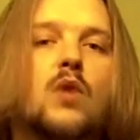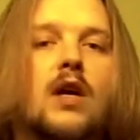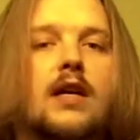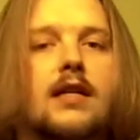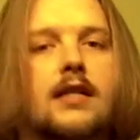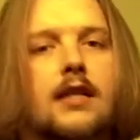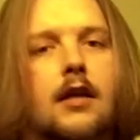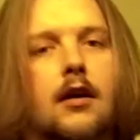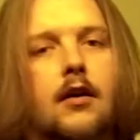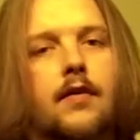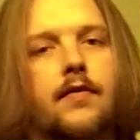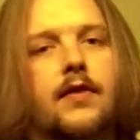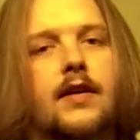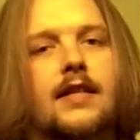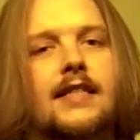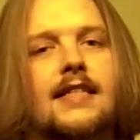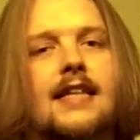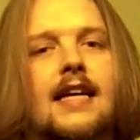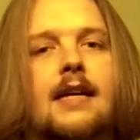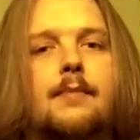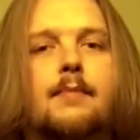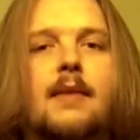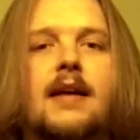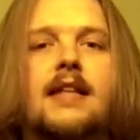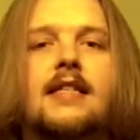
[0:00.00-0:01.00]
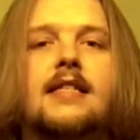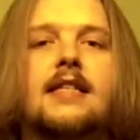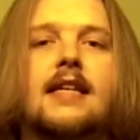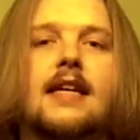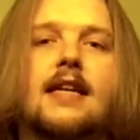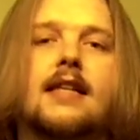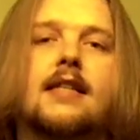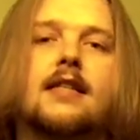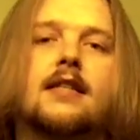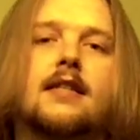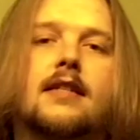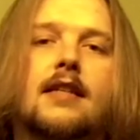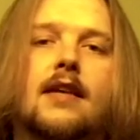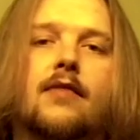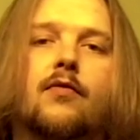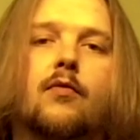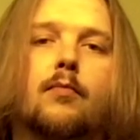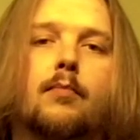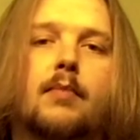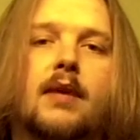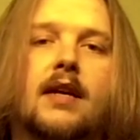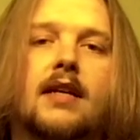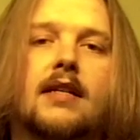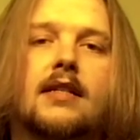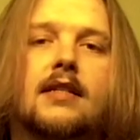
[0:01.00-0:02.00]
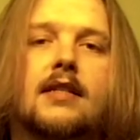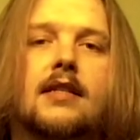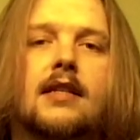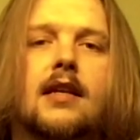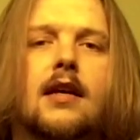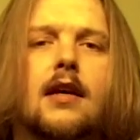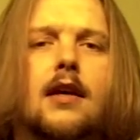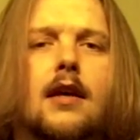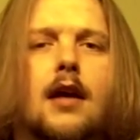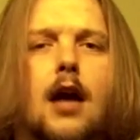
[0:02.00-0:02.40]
so if I segment it into different bits,